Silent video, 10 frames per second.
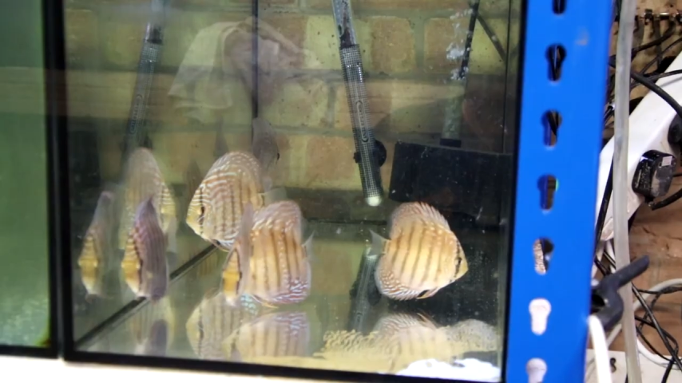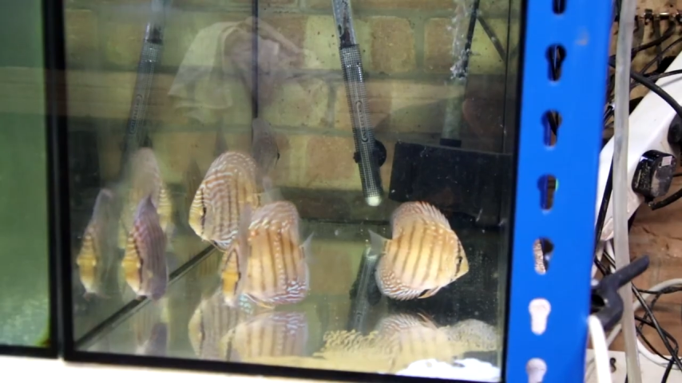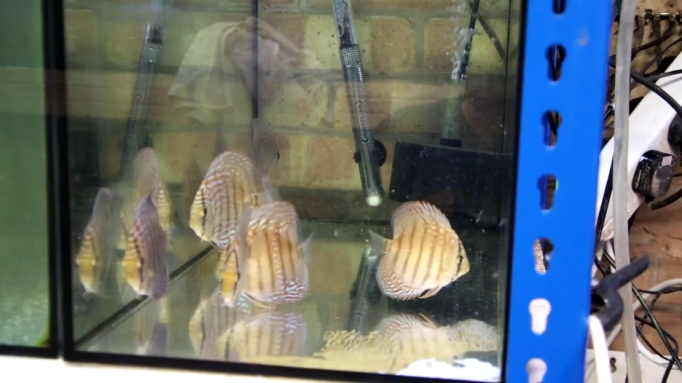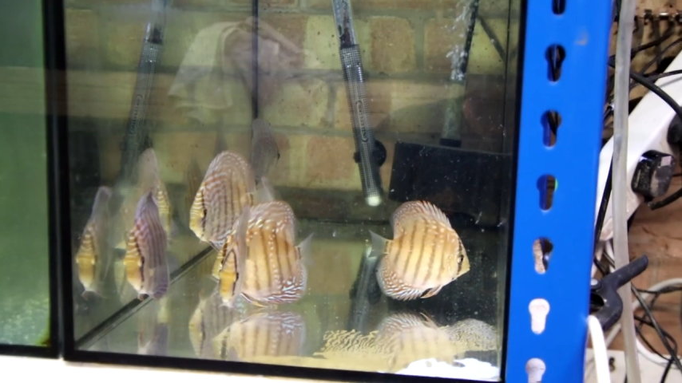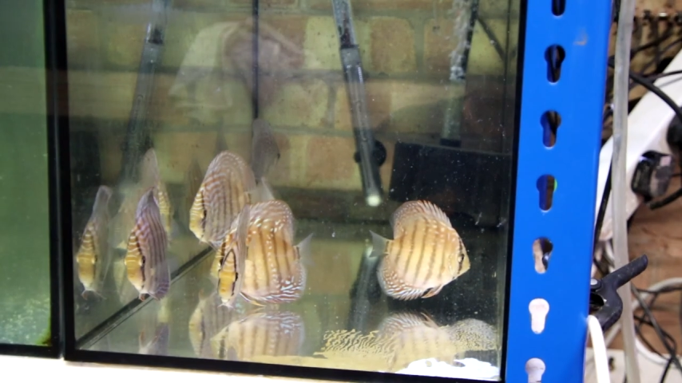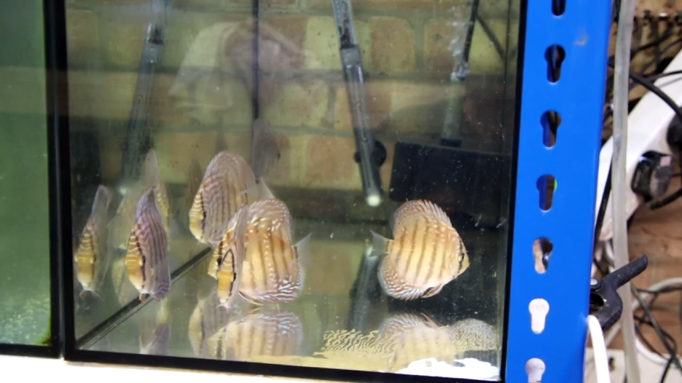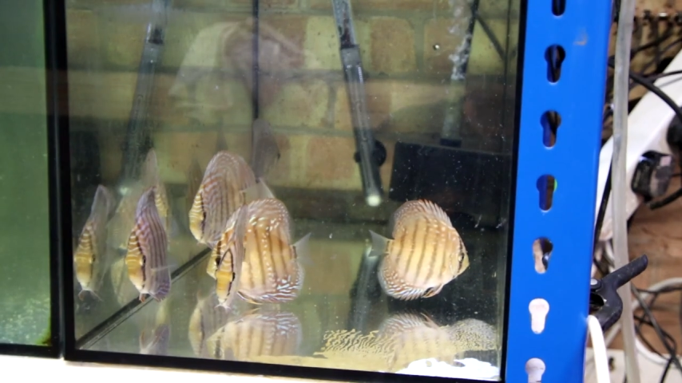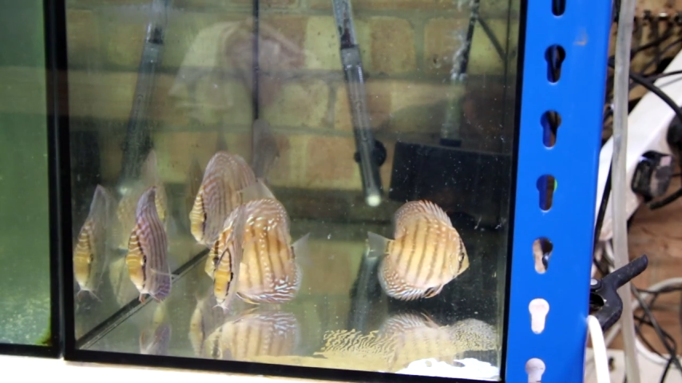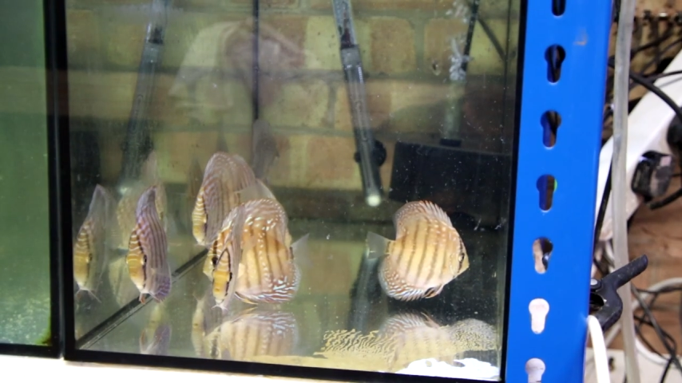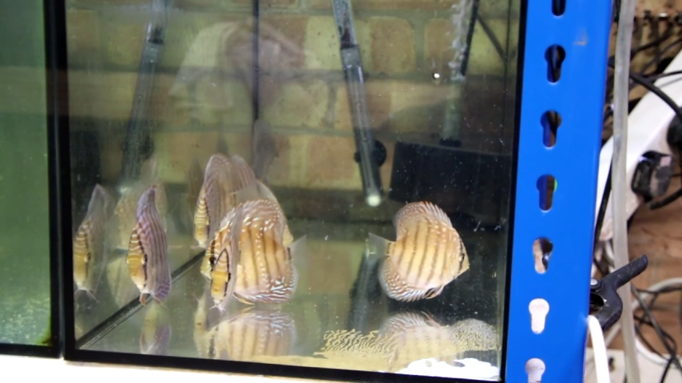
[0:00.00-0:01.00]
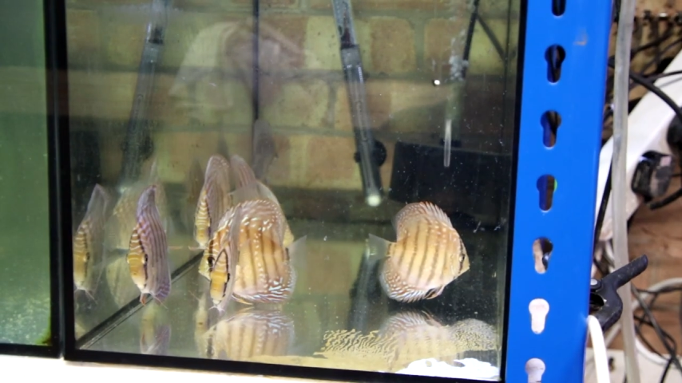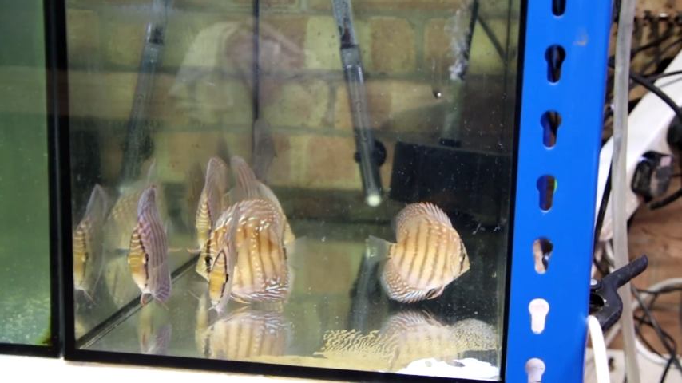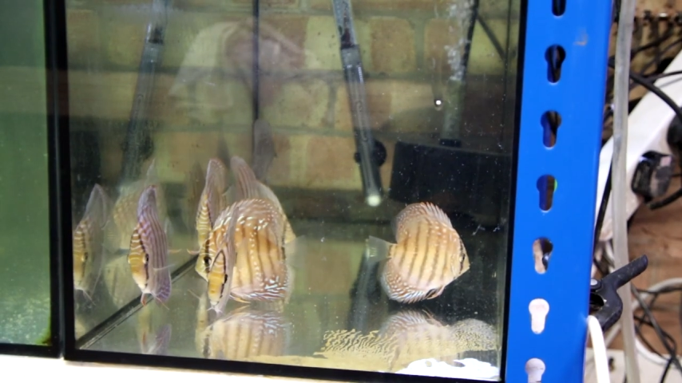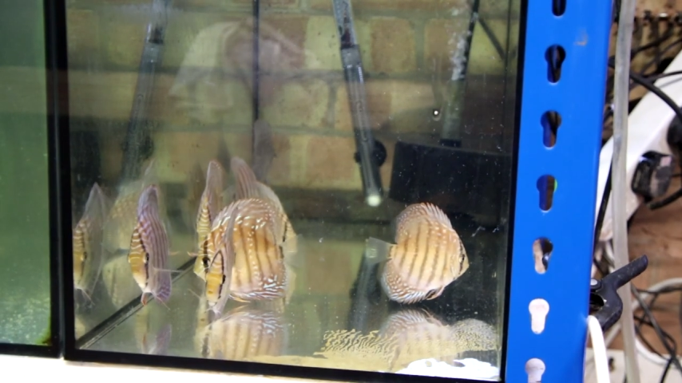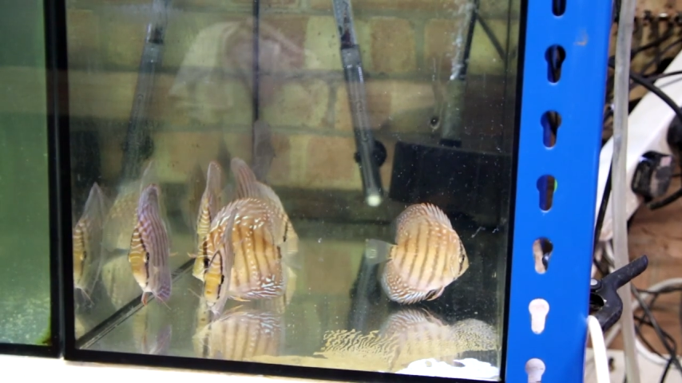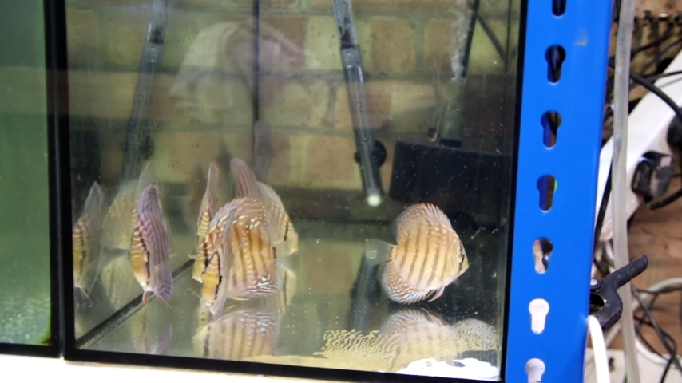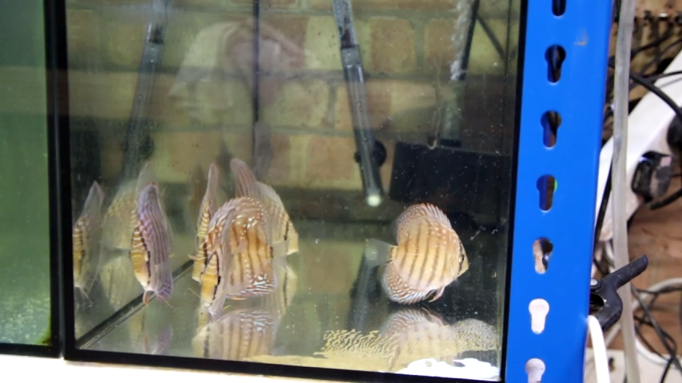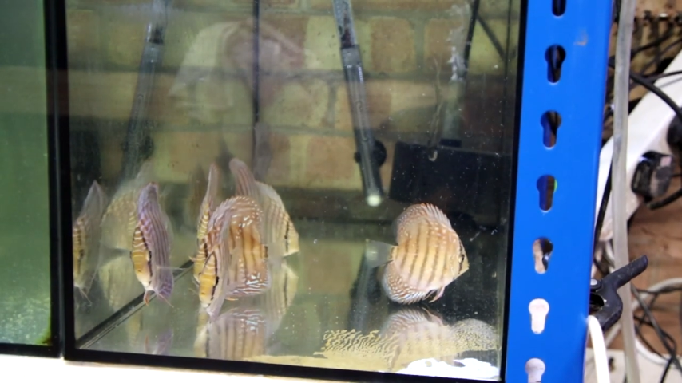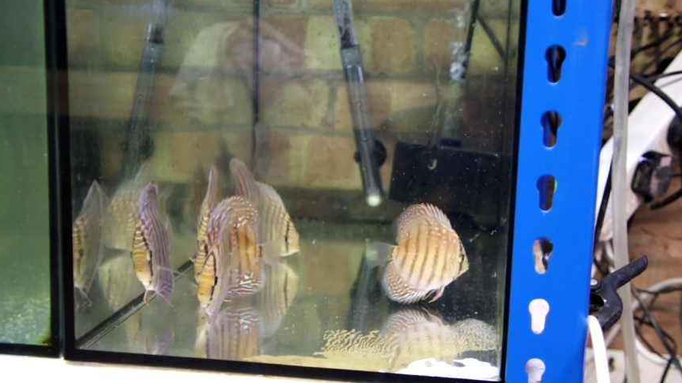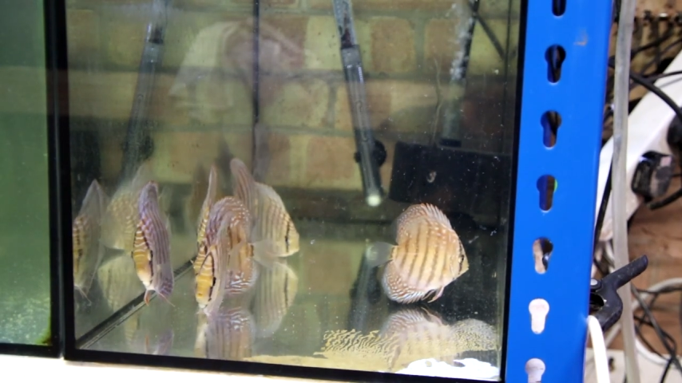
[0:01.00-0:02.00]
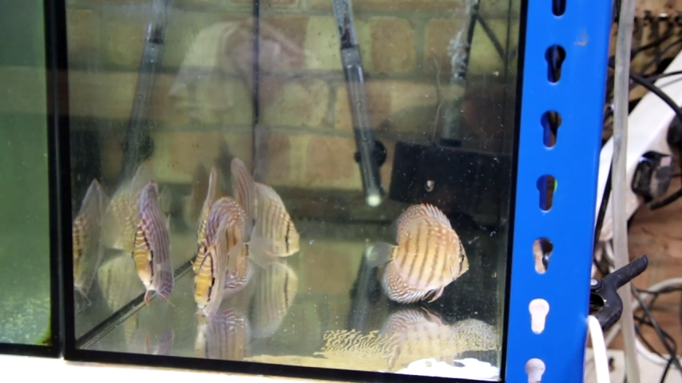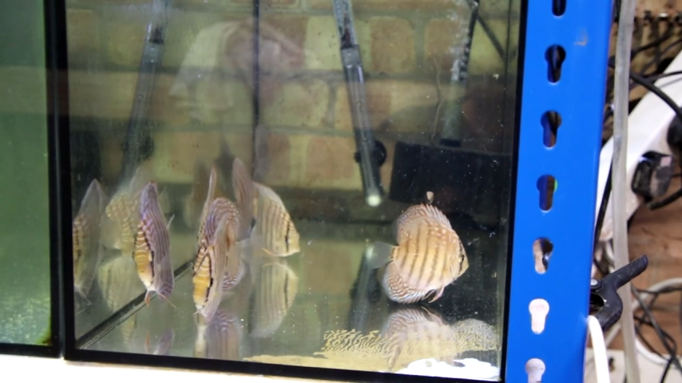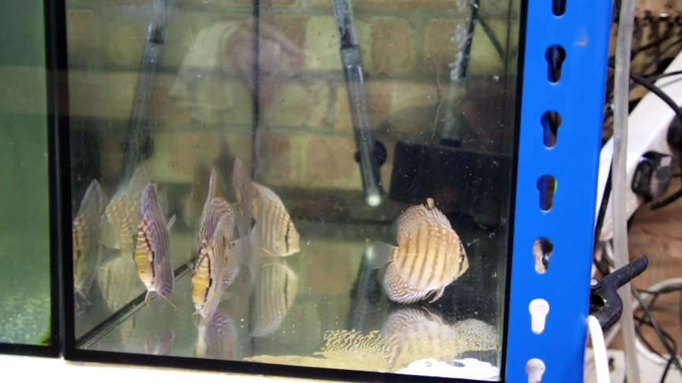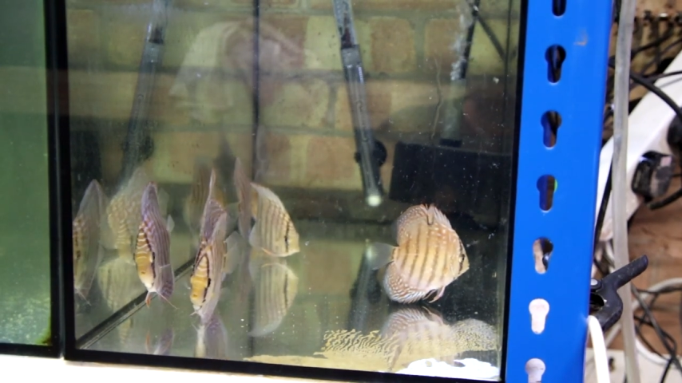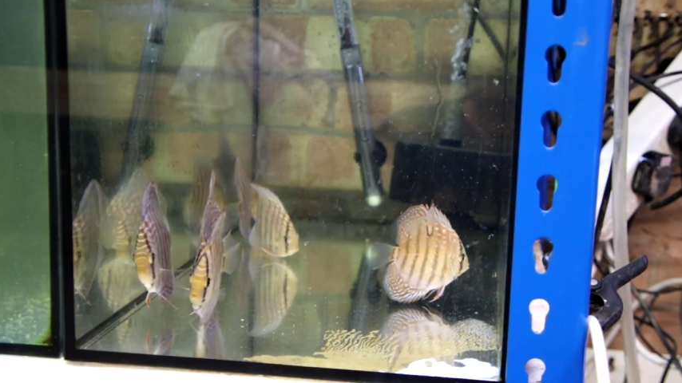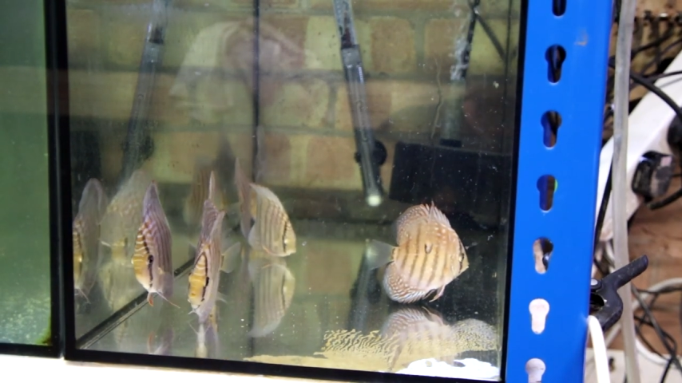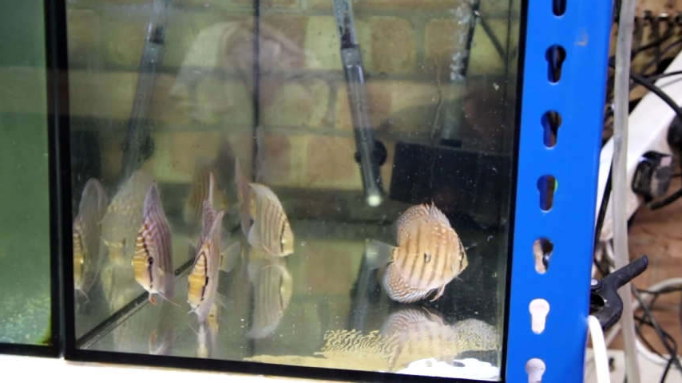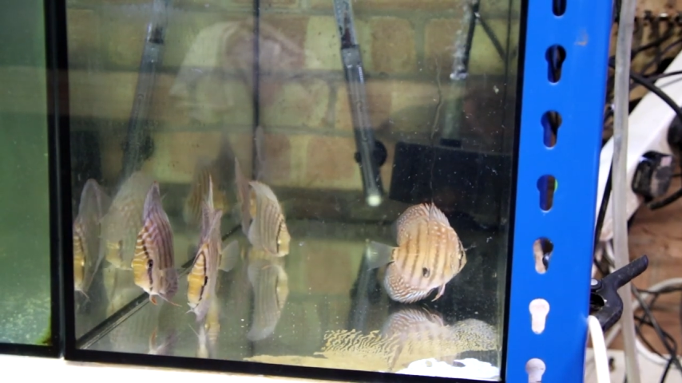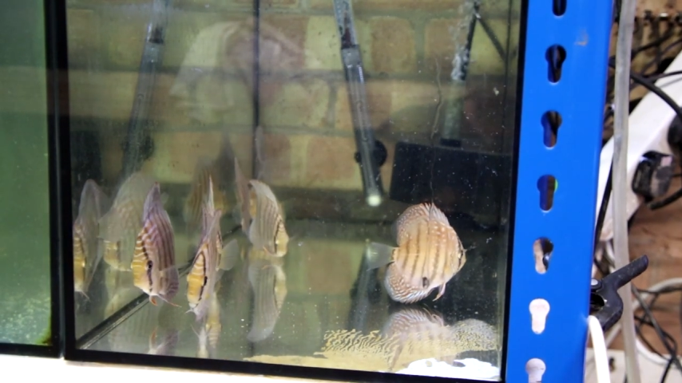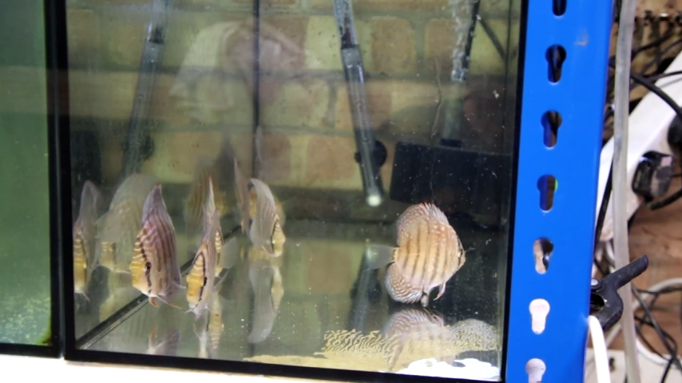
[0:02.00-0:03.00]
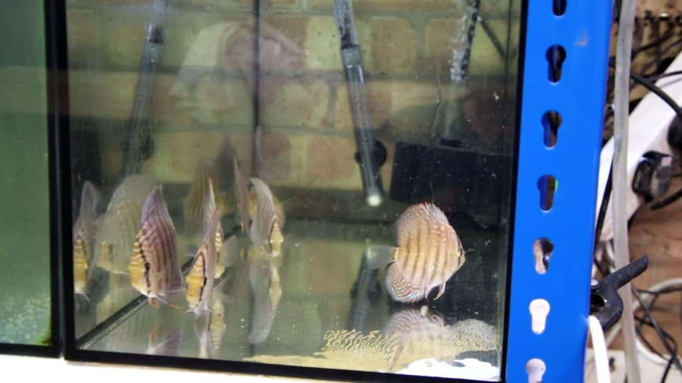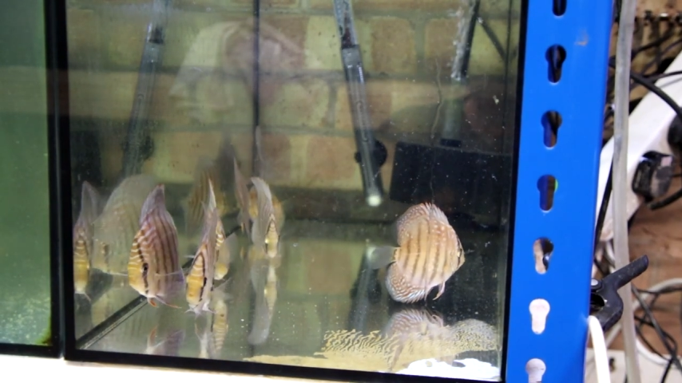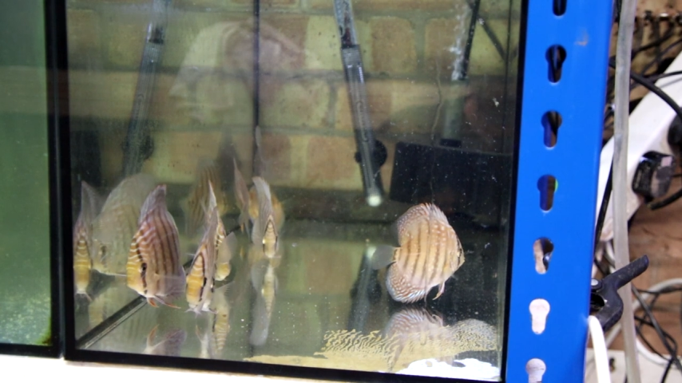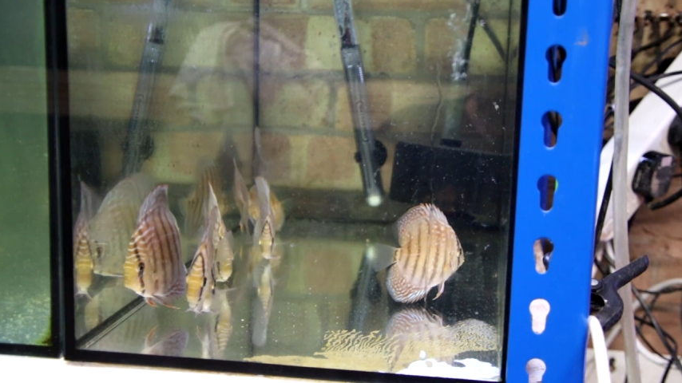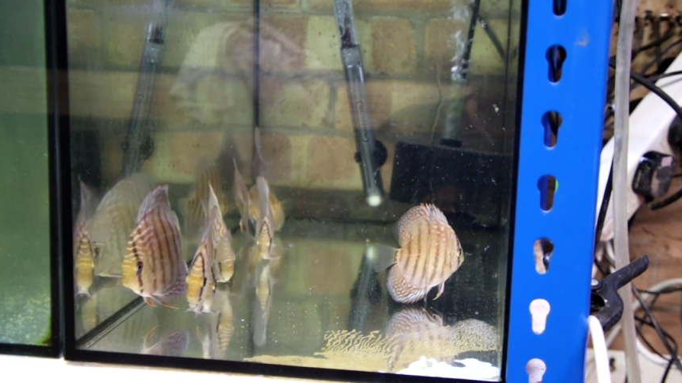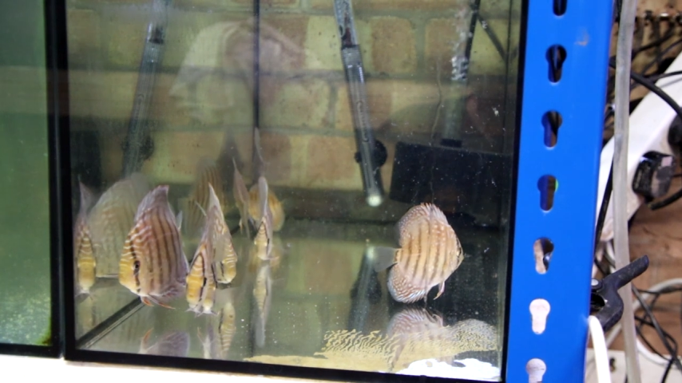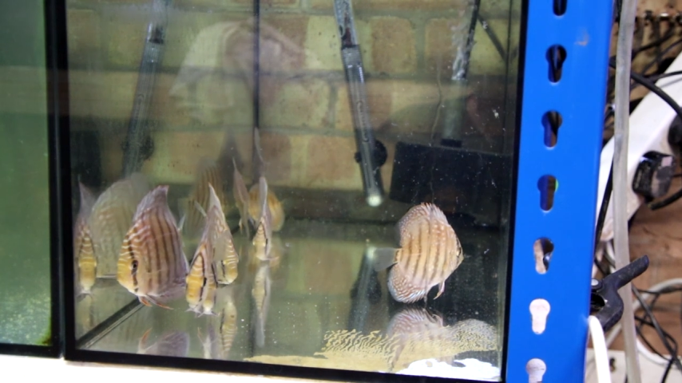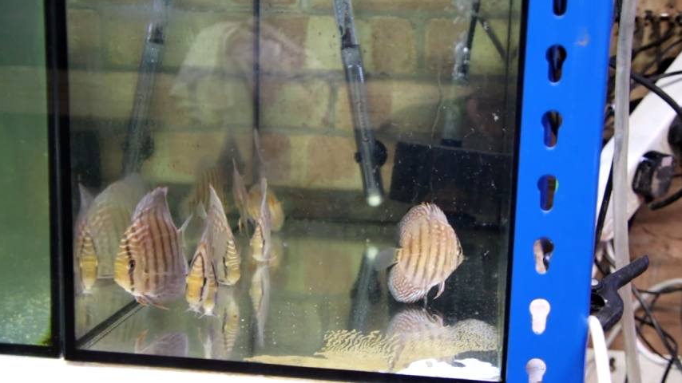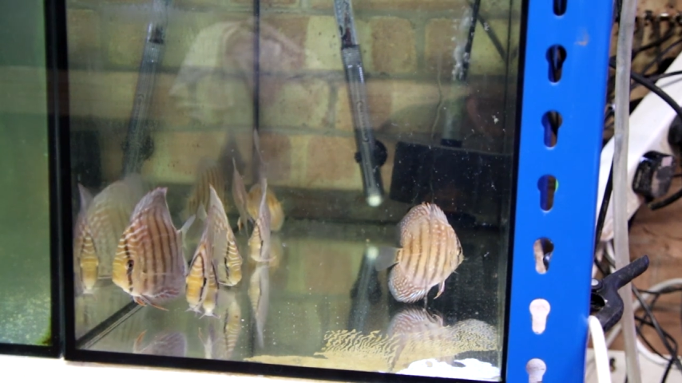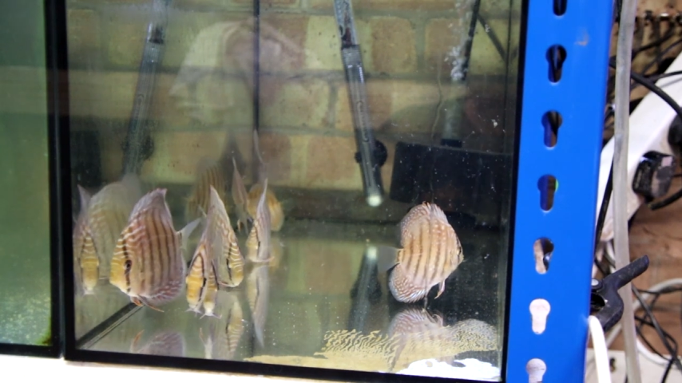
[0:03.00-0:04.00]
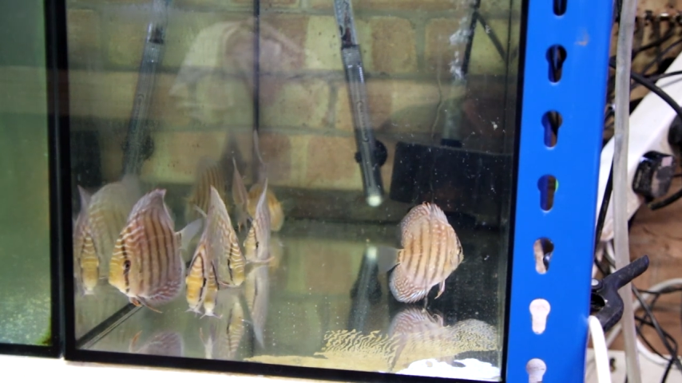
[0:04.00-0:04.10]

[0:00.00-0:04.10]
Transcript: (no speaker visible)